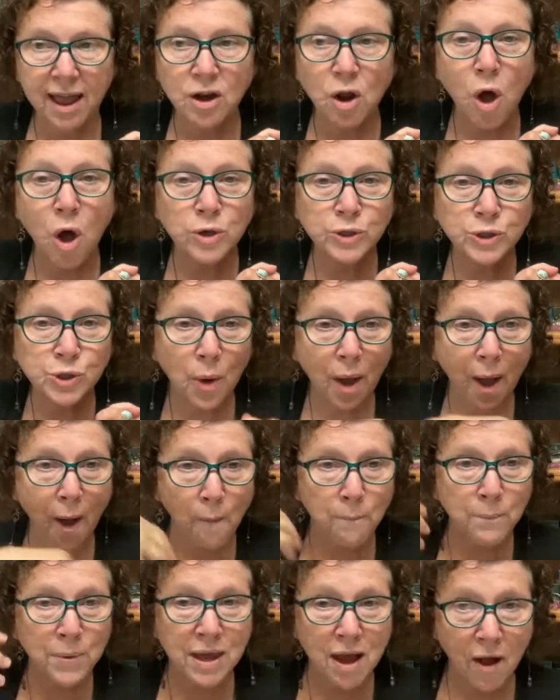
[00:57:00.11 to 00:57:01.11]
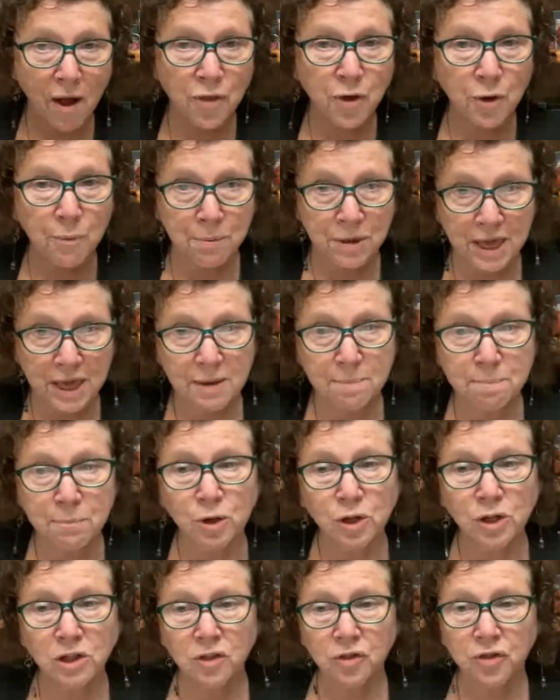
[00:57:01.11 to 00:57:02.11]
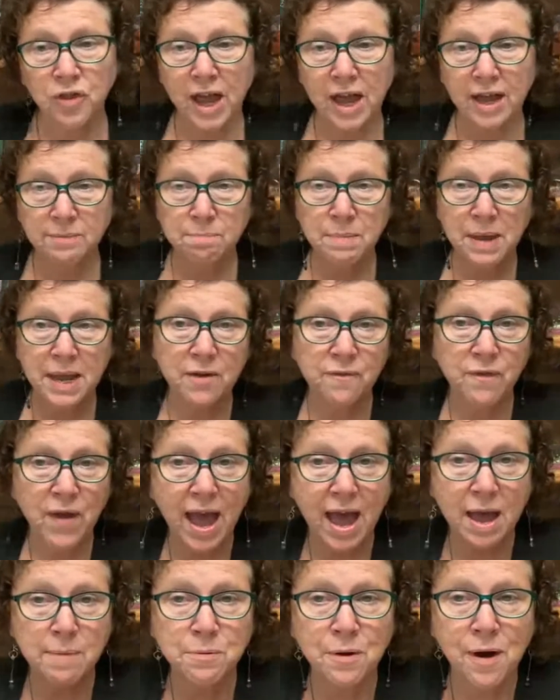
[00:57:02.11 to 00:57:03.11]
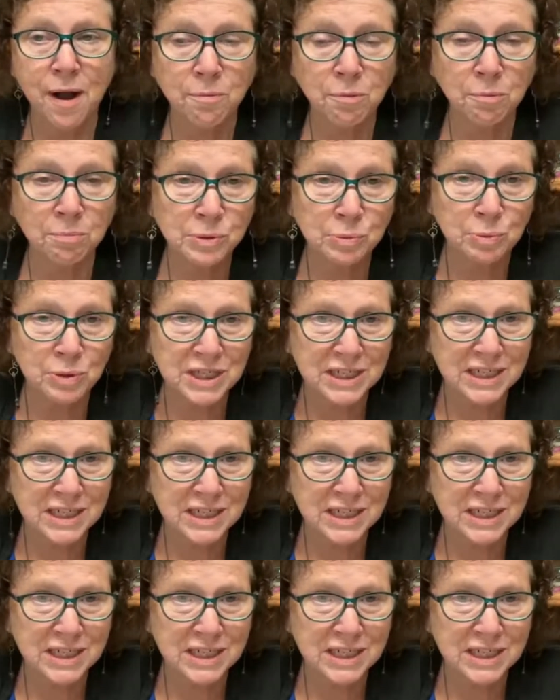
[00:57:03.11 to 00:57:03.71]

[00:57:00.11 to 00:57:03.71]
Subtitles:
And also helping other people that may have had problems with